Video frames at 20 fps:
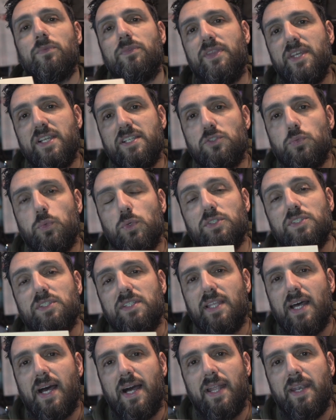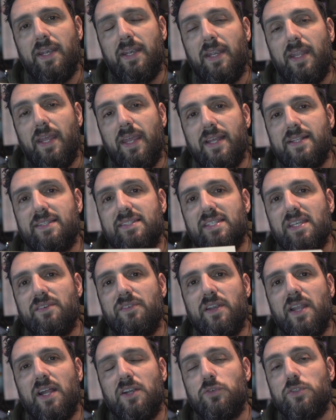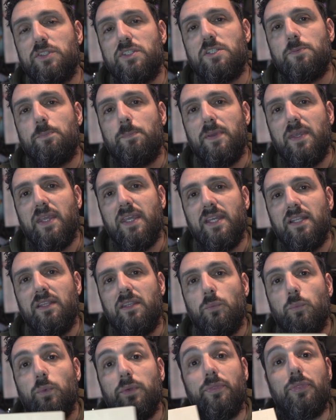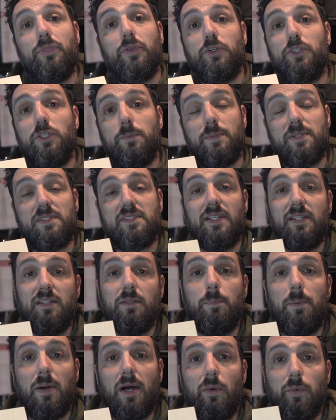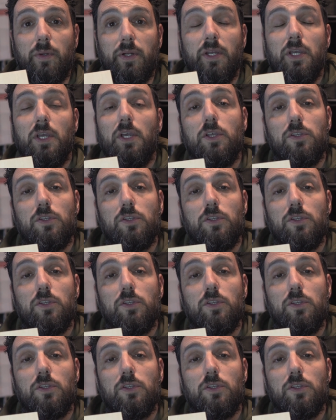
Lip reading: this was done at 700 speed with 30% power.